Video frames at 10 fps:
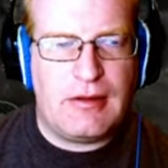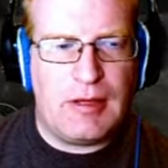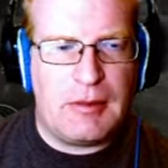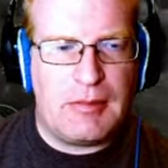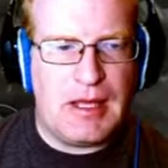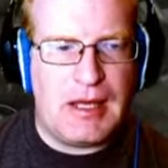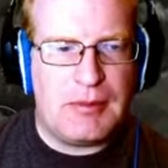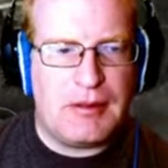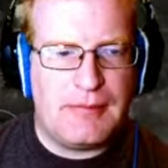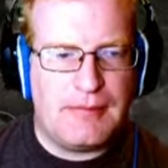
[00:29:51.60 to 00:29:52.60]
that'll make me
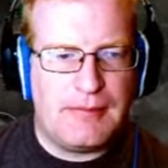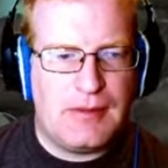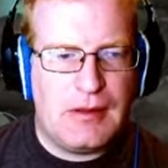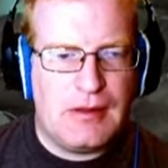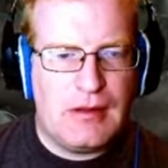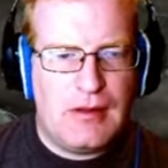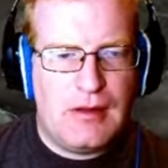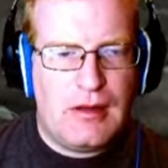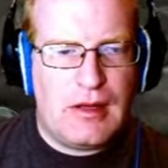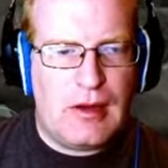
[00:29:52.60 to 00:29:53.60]
happy.
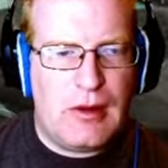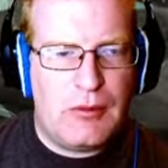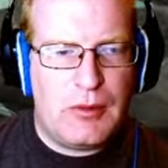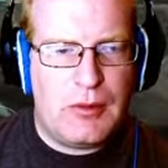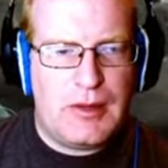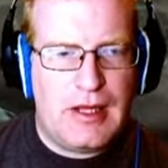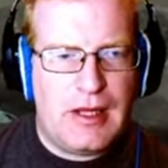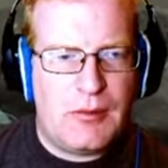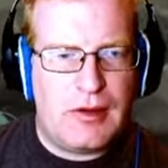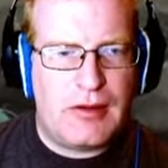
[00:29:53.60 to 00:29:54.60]
How where are we
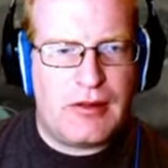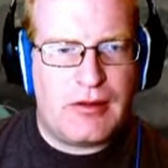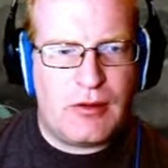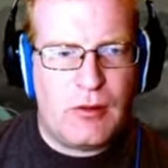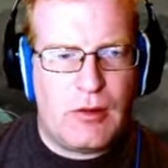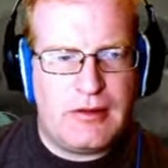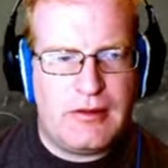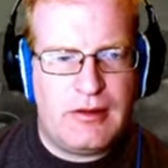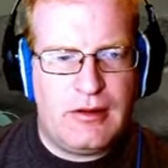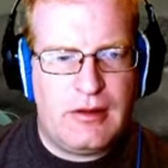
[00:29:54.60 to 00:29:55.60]
at with
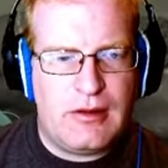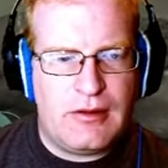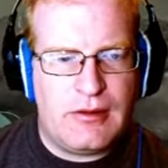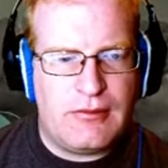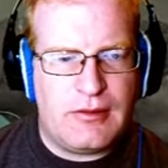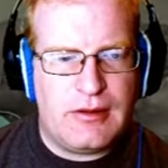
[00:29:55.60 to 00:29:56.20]
quantity of